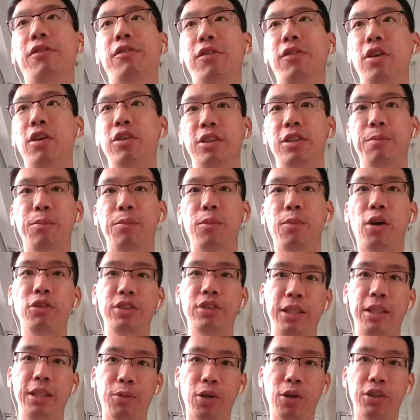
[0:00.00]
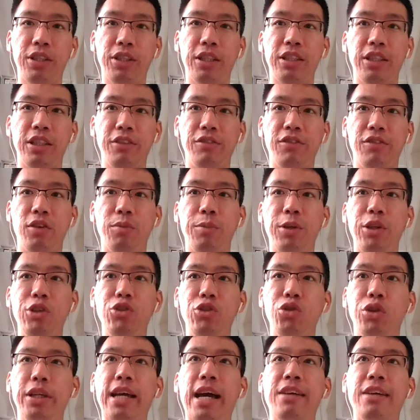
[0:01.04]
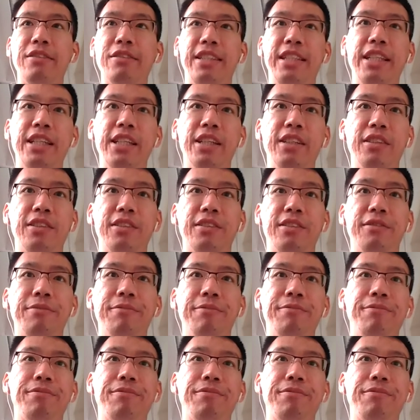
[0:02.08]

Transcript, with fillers: for the most important information on the earth.